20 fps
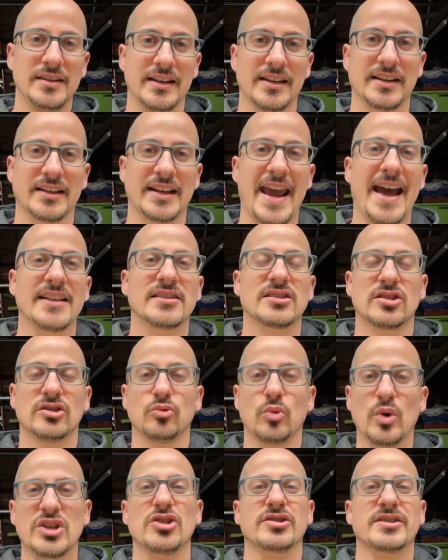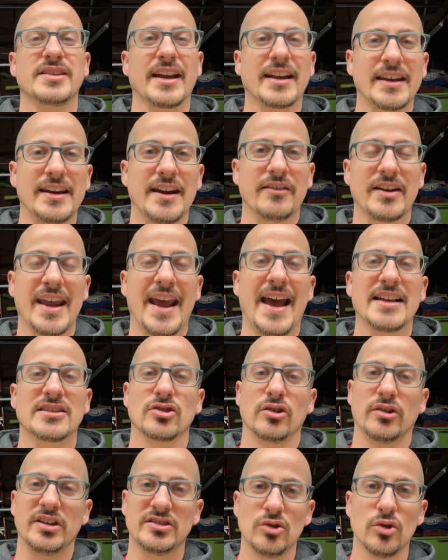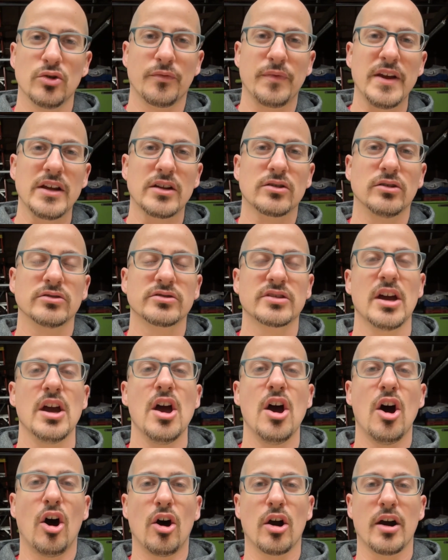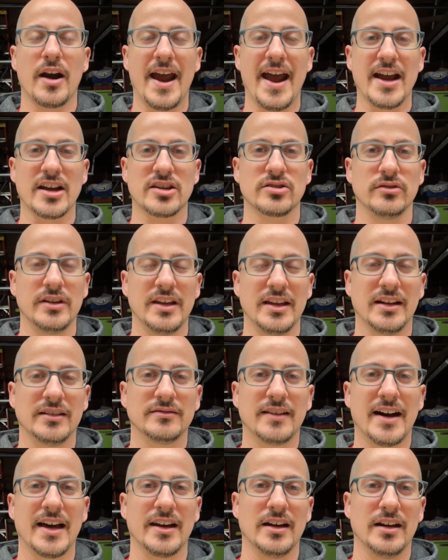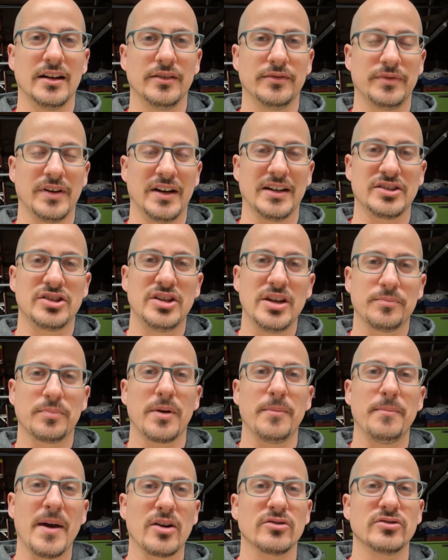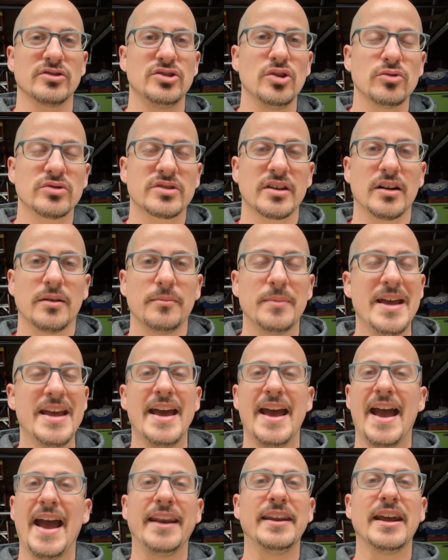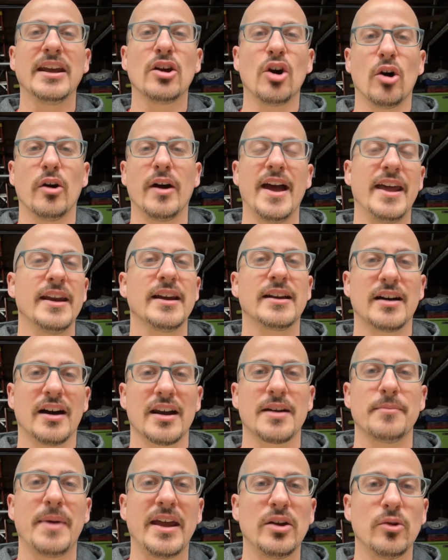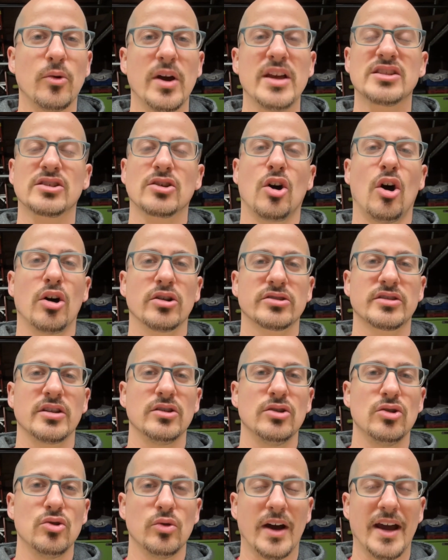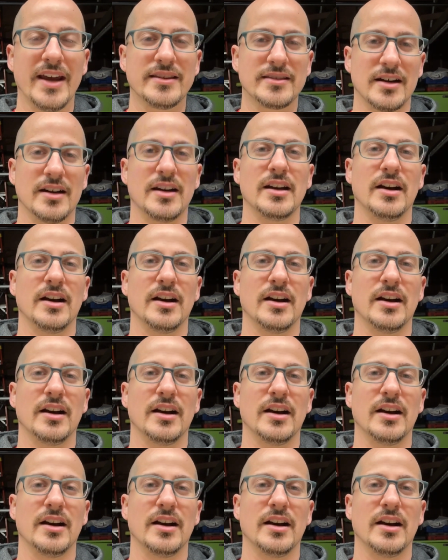cats, which are secondary cats on these newer vehicles, are actually a lot of cheaper metals used in them, and they go ahead and cut them anyways, costing you a ton